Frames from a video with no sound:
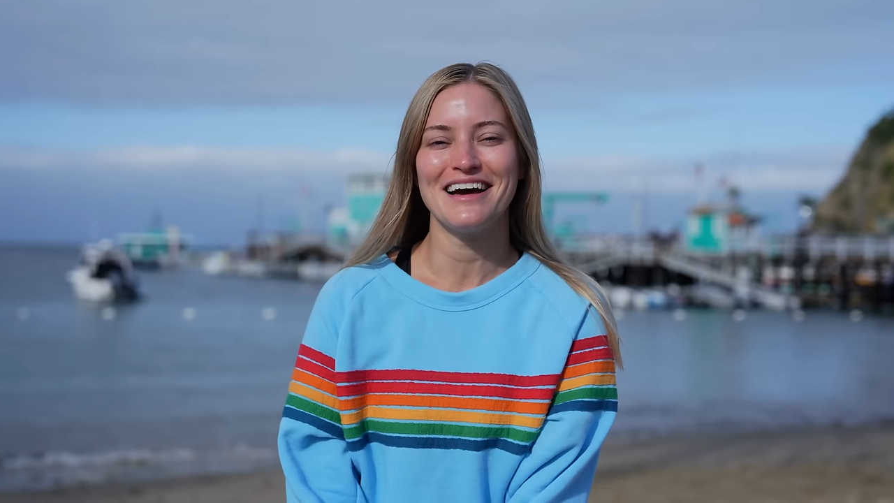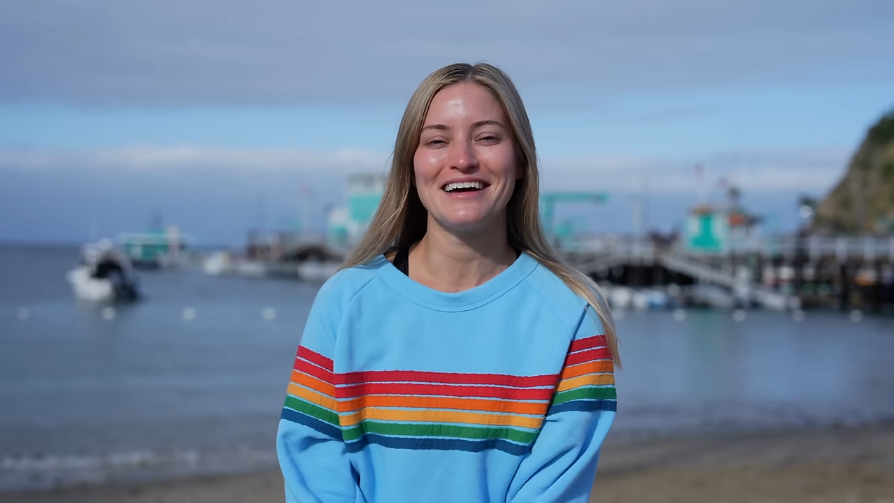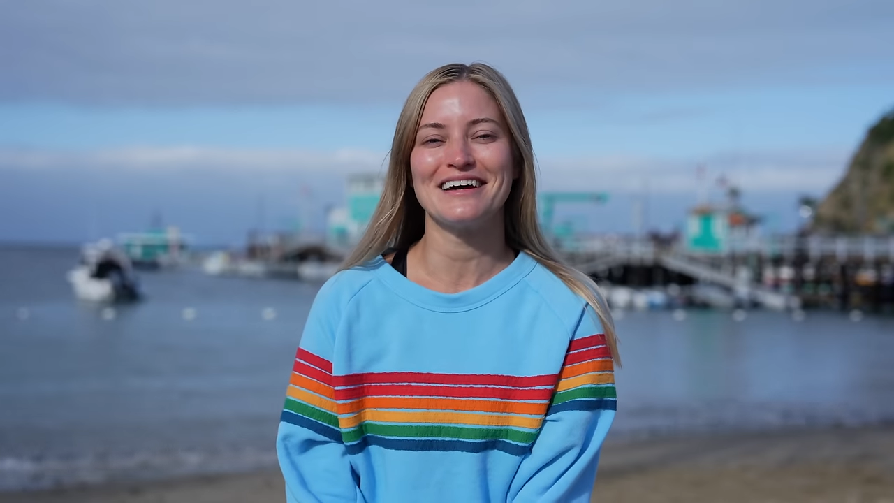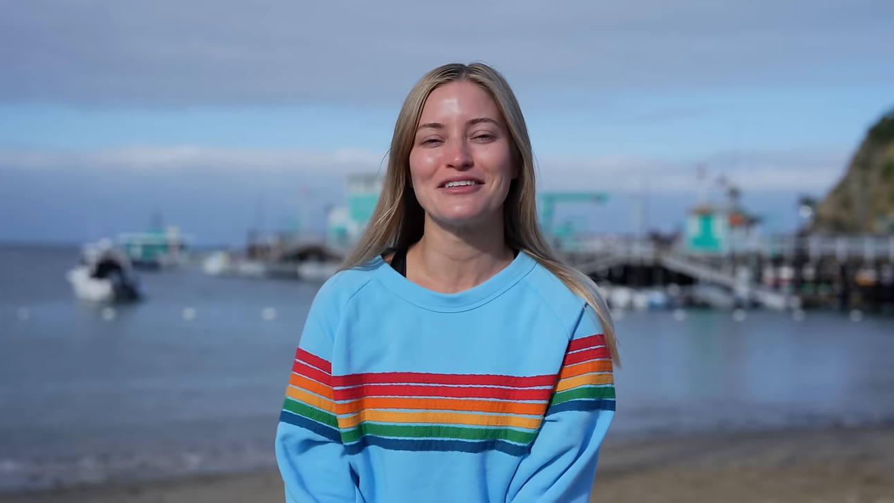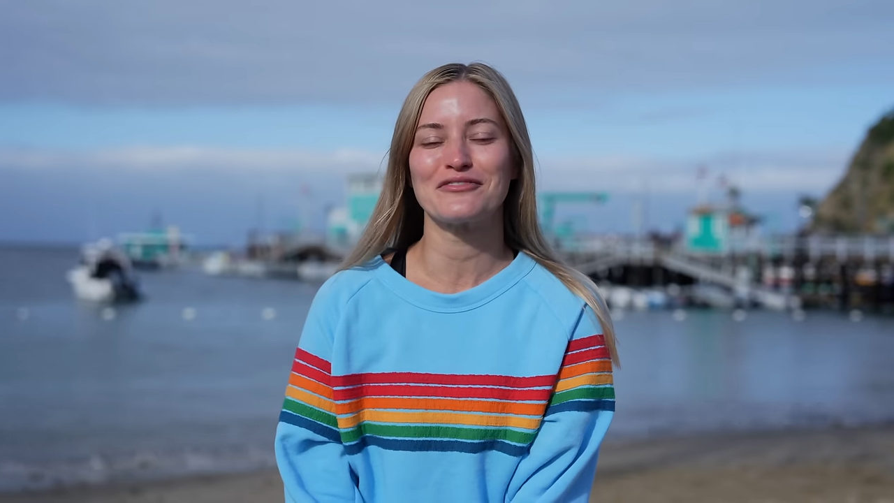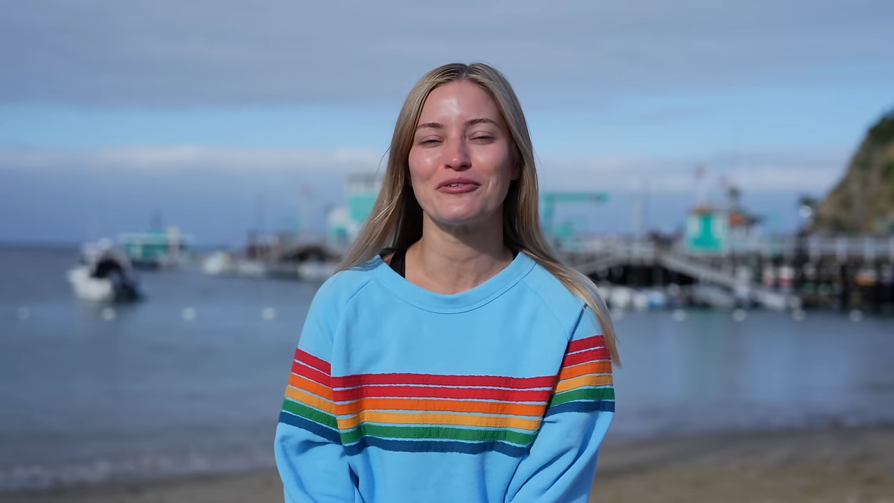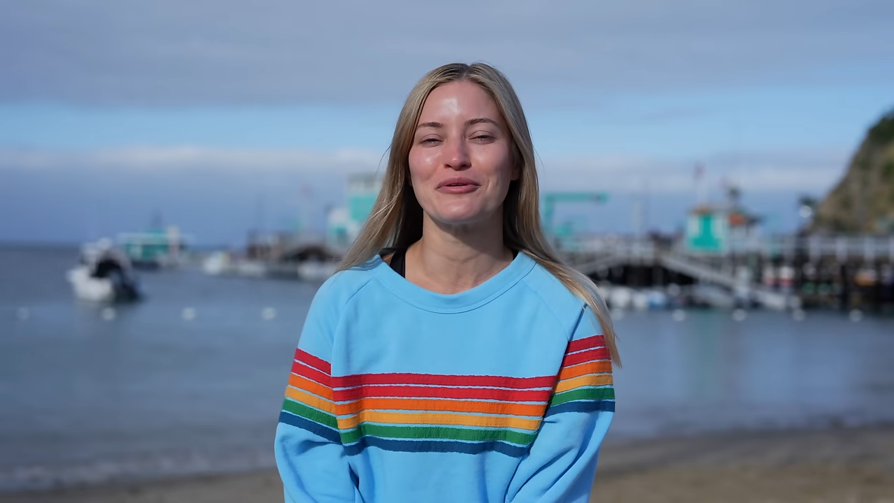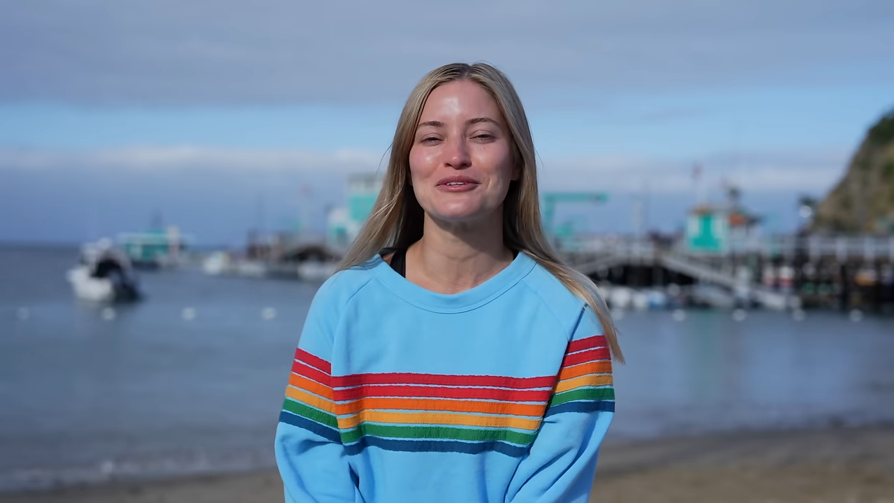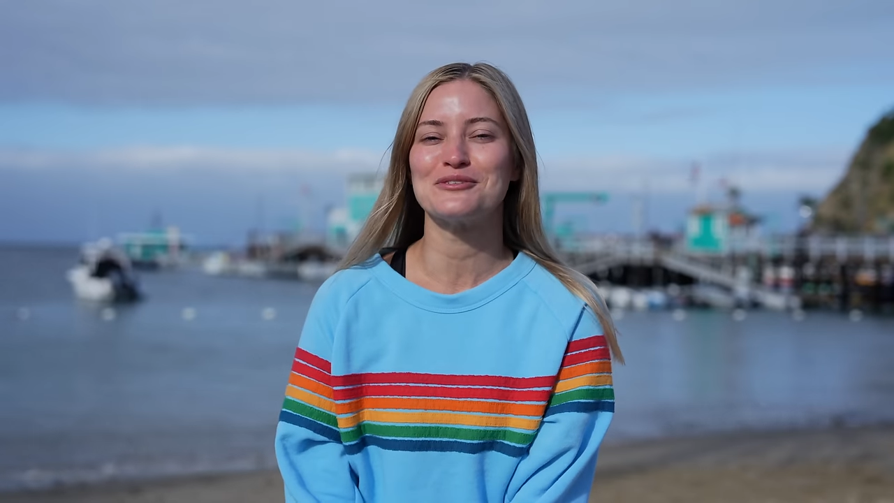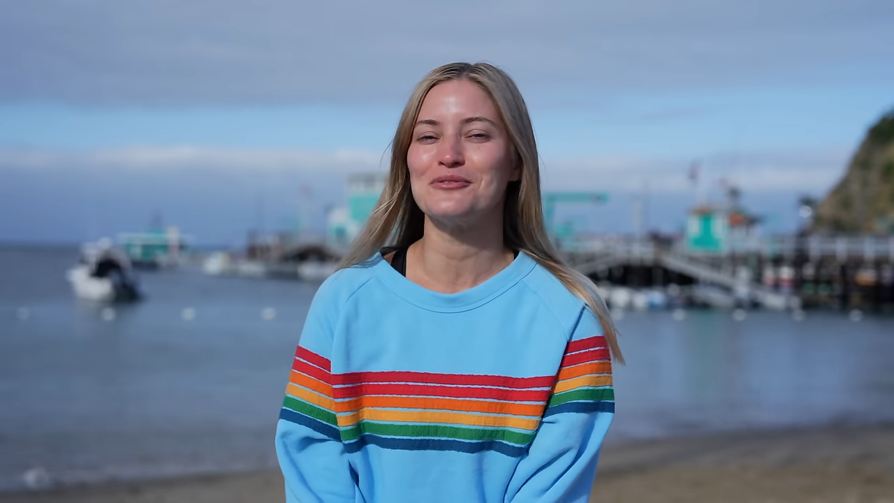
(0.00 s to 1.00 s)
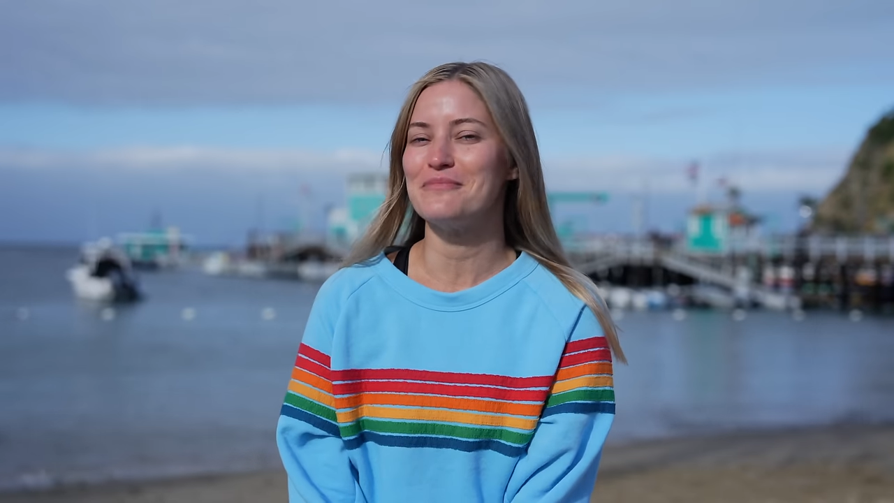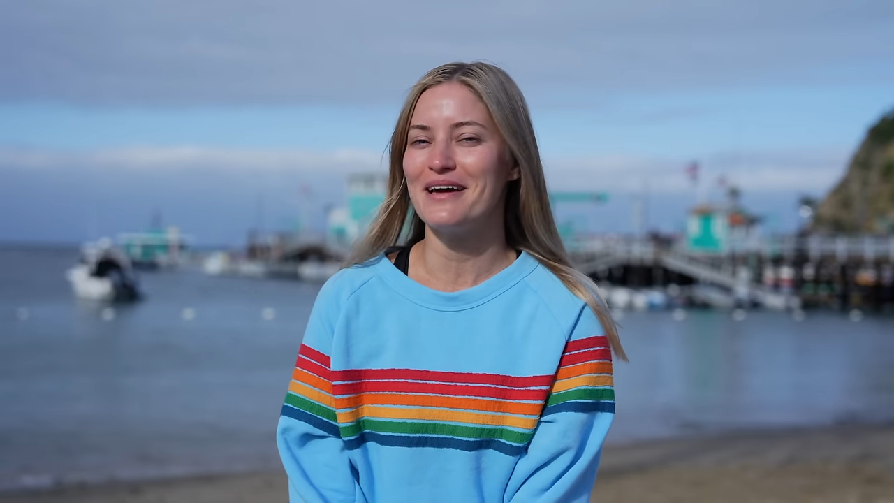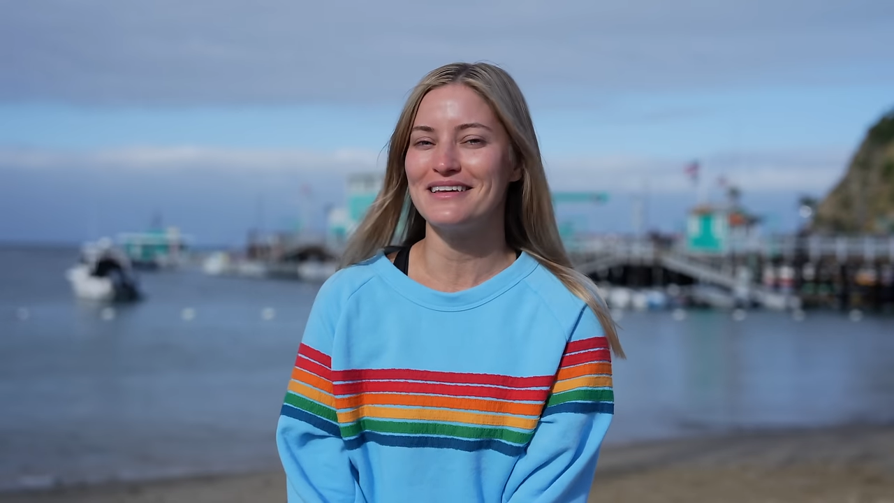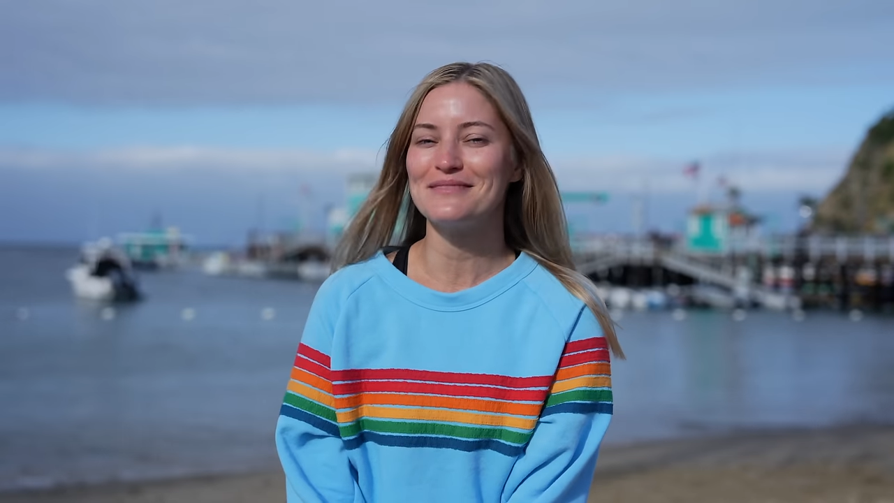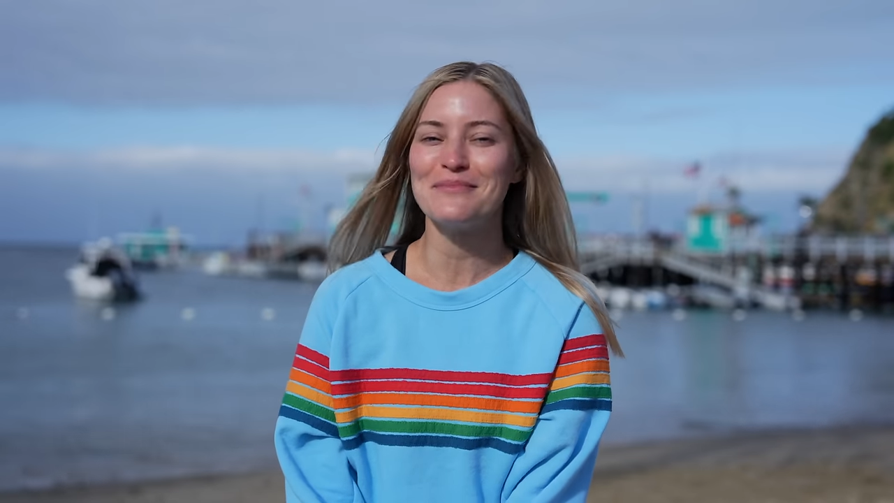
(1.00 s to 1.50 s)
and I look forward to
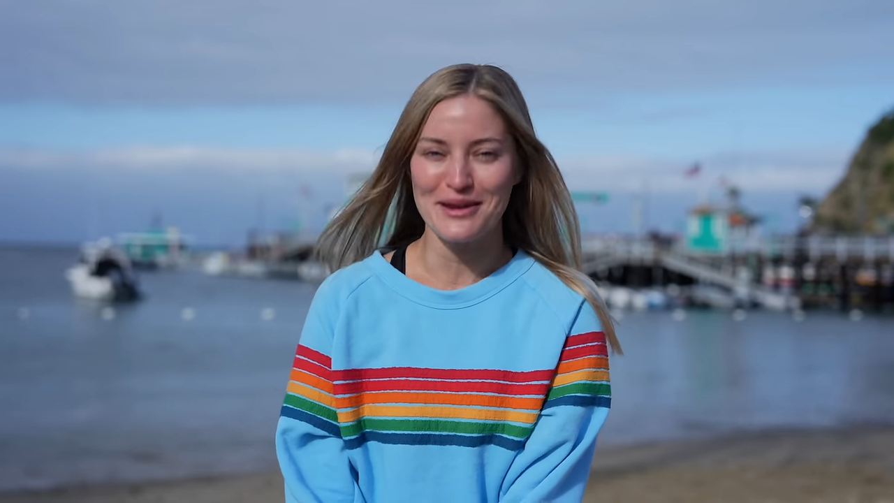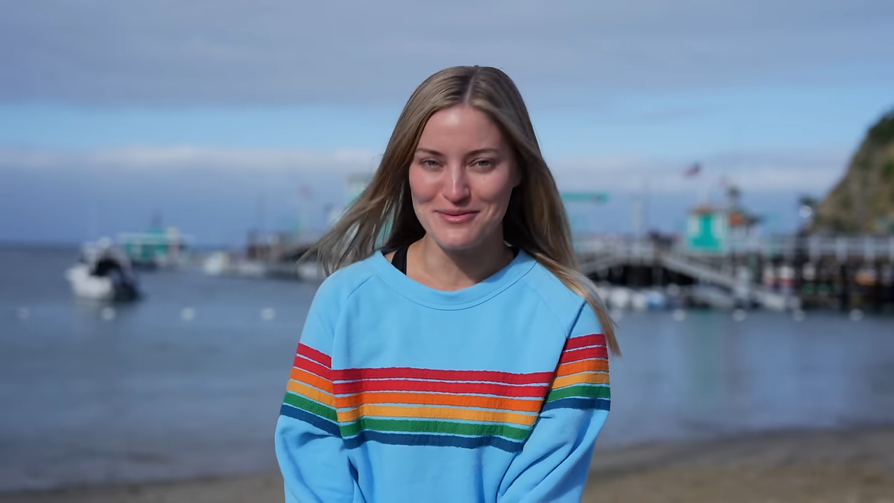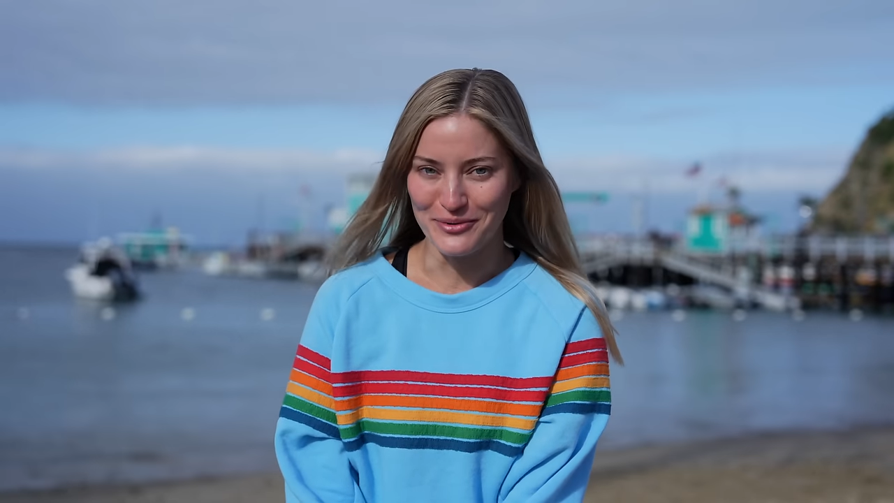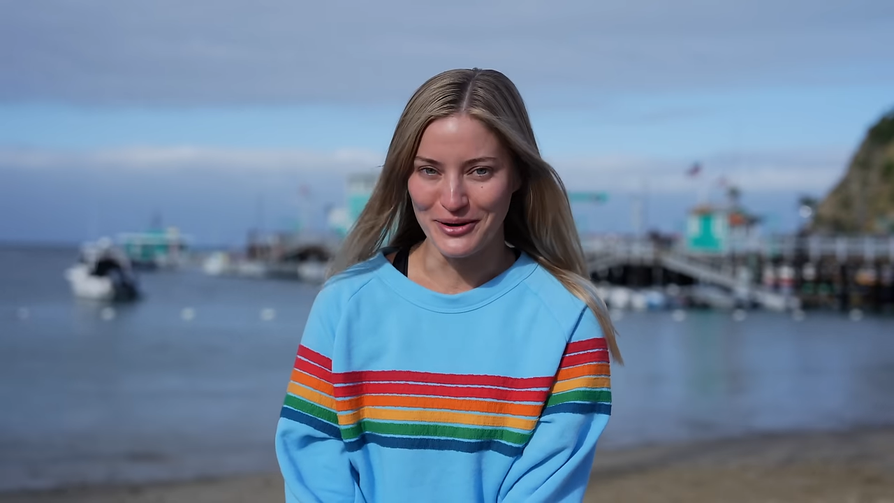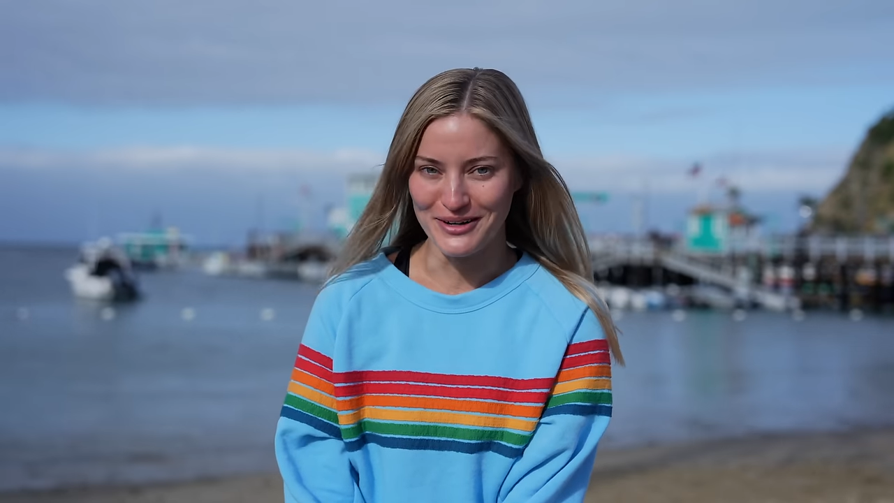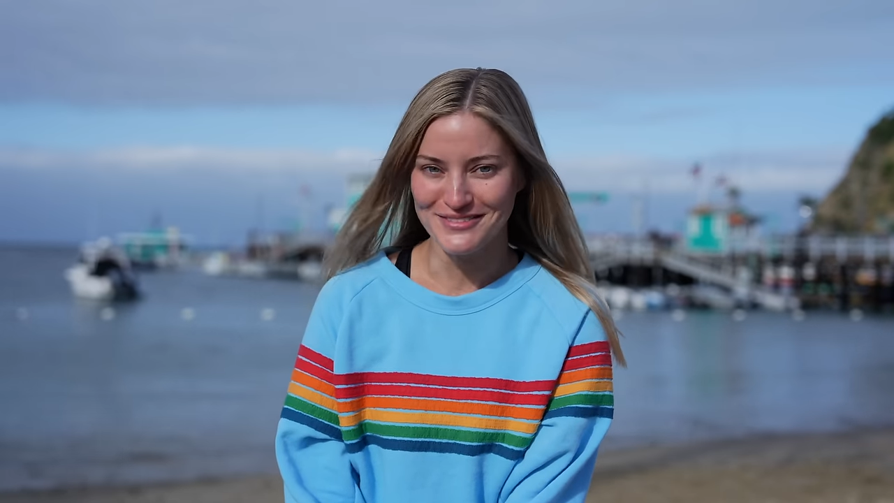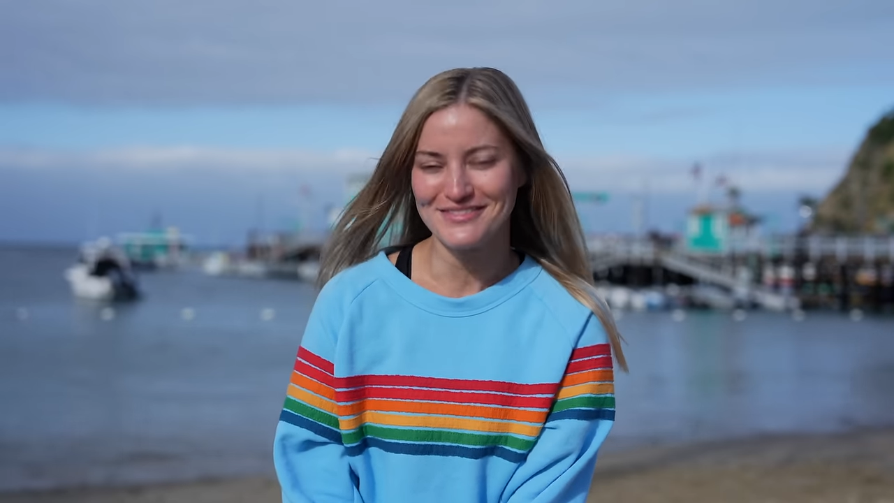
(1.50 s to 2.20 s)
many, many more.